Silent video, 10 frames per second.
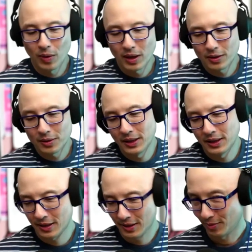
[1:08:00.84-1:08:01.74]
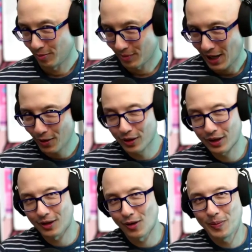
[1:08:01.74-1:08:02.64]
Well, now you're
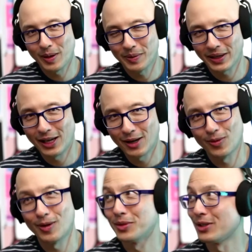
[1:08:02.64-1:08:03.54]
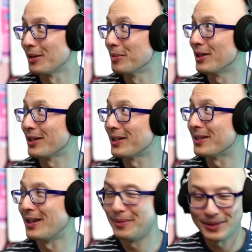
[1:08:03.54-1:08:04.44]
going to open up a can of worms here. Let me look at
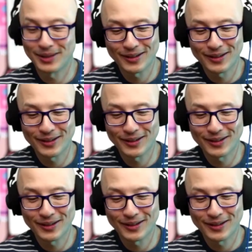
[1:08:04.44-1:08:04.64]
the time